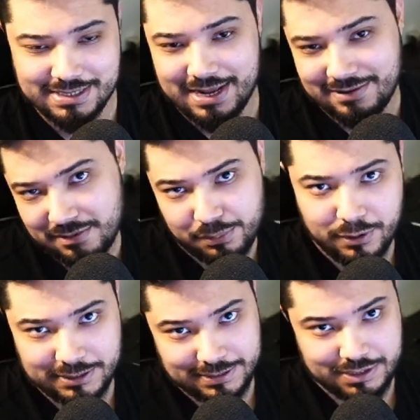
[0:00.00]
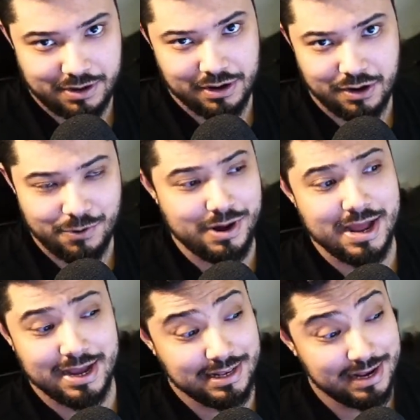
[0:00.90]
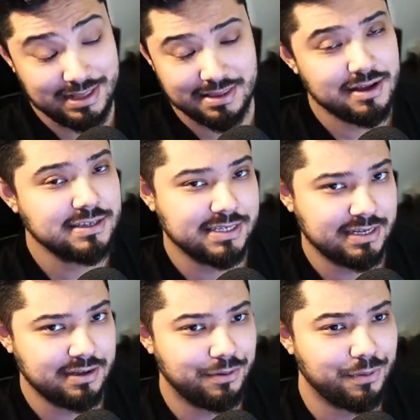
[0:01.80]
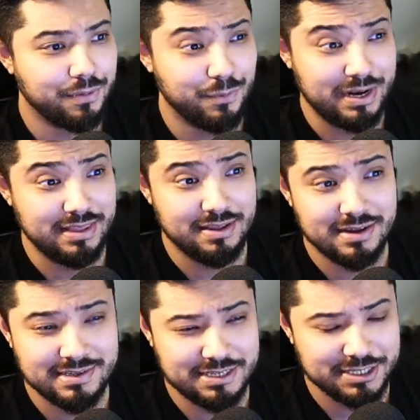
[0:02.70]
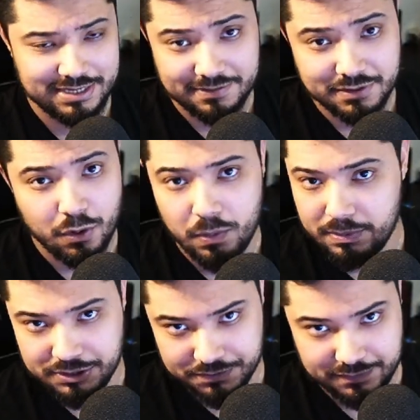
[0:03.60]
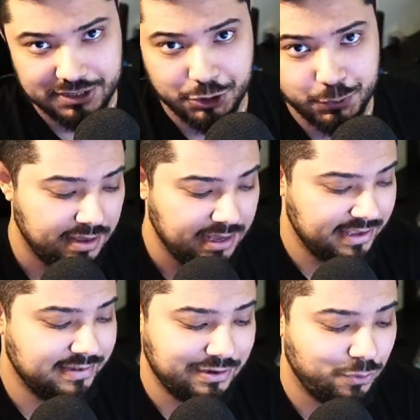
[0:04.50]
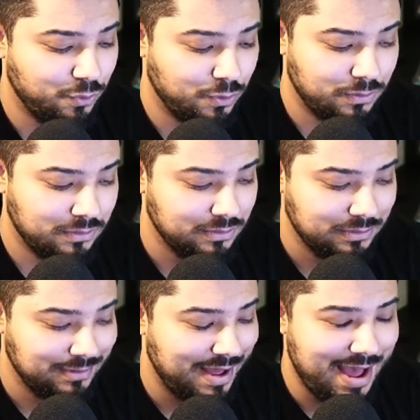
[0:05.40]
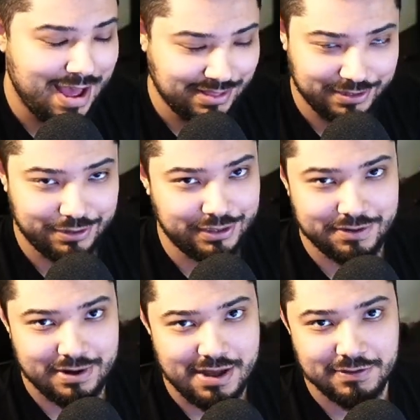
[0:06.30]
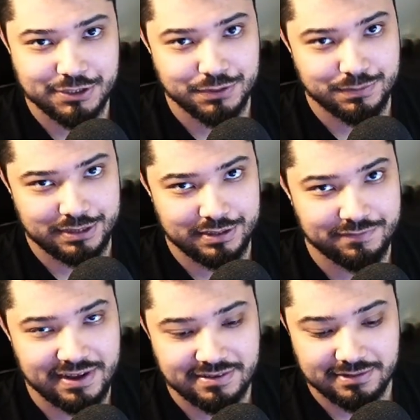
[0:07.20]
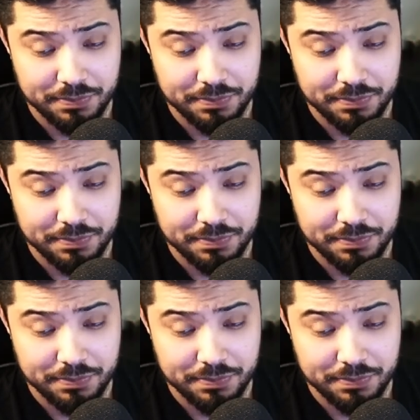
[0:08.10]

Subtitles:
it supports a certain codec and then it doesn't, or when it does, it just gives a whole bunch of issues. Easy Cool, I literally never have issues with their devices.